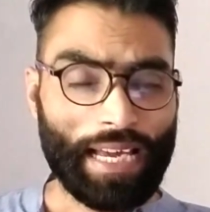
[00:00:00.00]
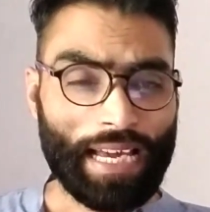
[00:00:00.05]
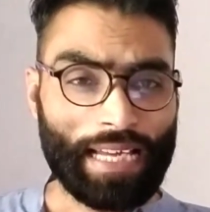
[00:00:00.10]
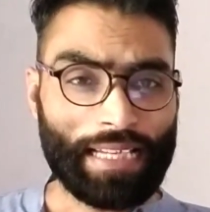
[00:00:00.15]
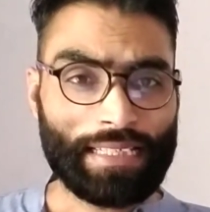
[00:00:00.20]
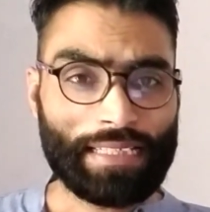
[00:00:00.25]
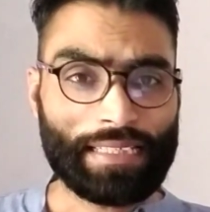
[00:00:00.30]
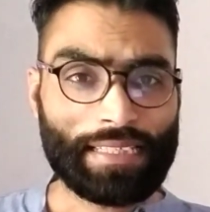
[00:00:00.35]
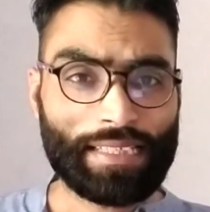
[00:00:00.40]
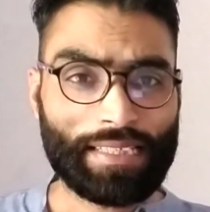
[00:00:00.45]

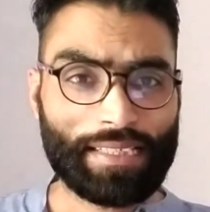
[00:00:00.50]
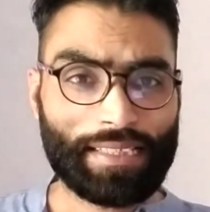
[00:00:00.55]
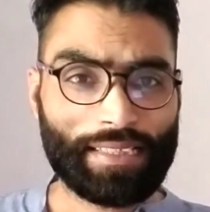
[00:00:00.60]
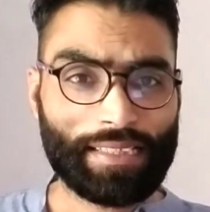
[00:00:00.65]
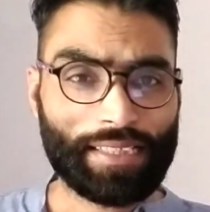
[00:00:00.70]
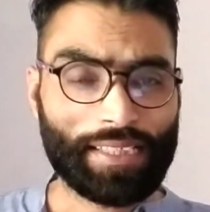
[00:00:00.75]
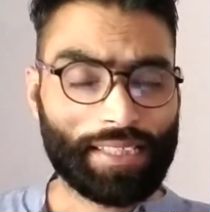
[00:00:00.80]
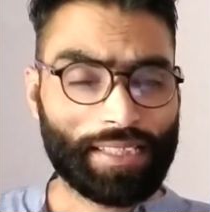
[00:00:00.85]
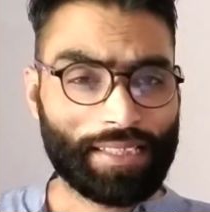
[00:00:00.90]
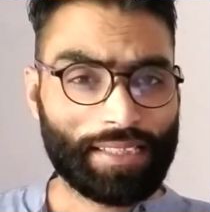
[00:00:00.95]
and
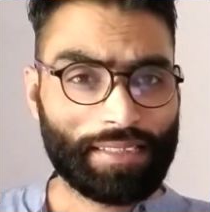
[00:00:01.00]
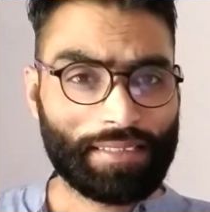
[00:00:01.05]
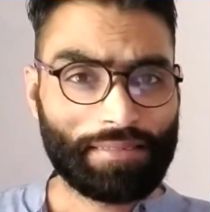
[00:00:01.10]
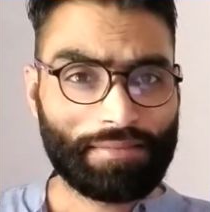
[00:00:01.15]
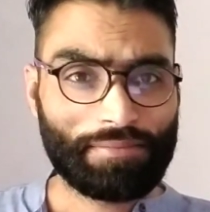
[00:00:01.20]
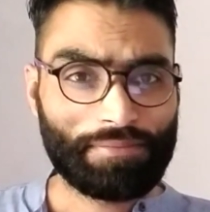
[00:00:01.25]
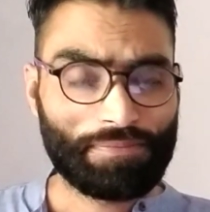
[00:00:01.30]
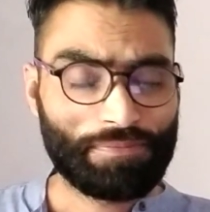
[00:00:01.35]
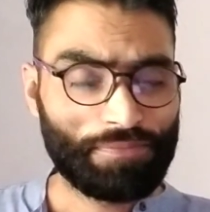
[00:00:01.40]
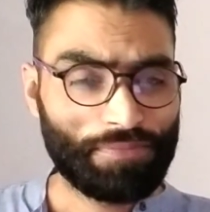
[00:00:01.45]

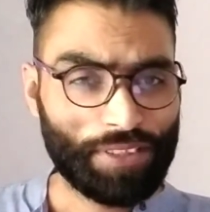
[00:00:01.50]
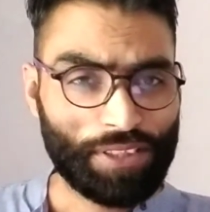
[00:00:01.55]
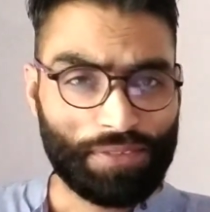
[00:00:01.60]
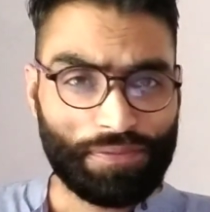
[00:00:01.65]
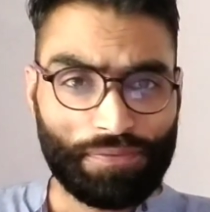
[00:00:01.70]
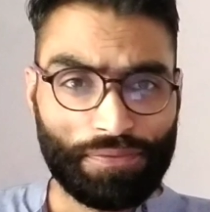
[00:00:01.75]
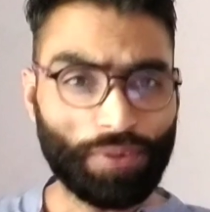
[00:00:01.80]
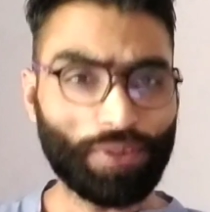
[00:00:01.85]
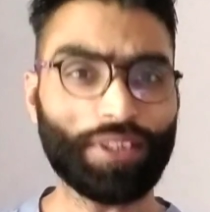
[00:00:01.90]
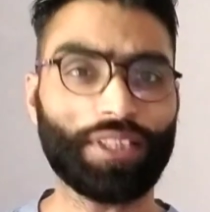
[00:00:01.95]

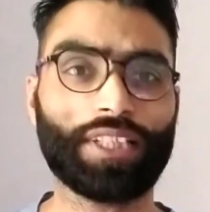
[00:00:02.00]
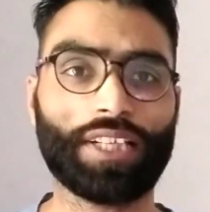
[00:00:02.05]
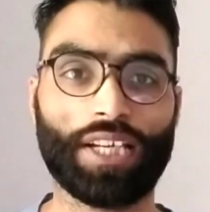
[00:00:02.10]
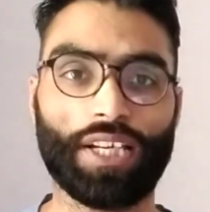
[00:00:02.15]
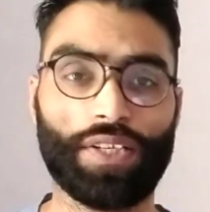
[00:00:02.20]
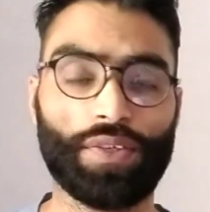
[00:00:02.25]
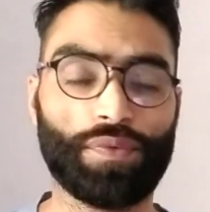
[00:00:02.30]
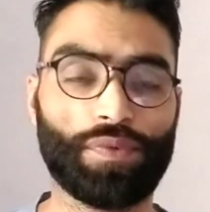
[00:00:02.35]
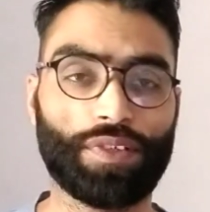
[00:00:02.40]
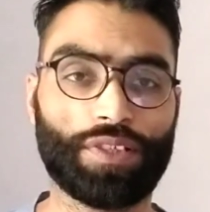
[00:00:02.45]
with full
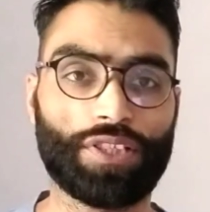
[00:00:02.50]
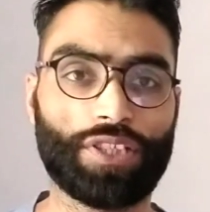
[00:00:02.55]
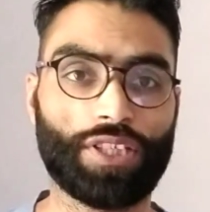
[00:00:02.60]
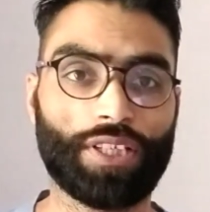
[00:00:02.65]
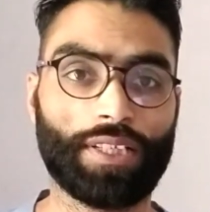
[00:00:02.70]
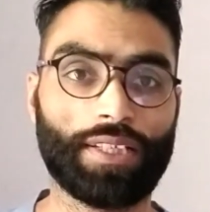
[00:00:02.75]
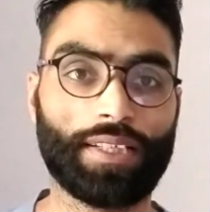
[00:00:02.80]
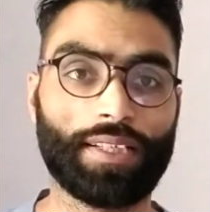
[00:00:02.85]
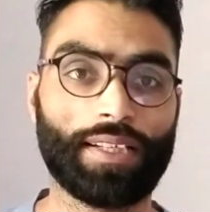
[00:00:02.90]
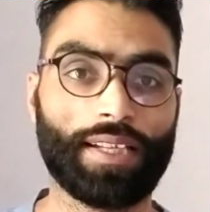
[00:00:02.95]

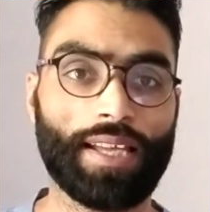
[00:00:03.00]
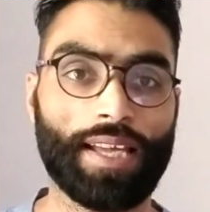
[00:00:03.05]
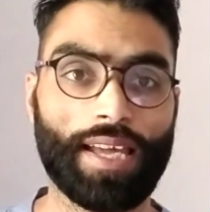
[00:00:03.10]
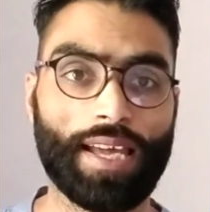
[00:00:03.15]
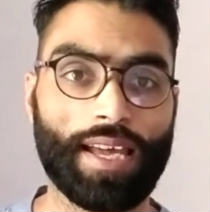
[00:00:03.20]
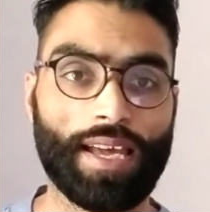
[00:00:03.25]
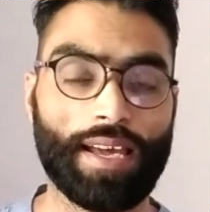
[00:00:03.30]
conviction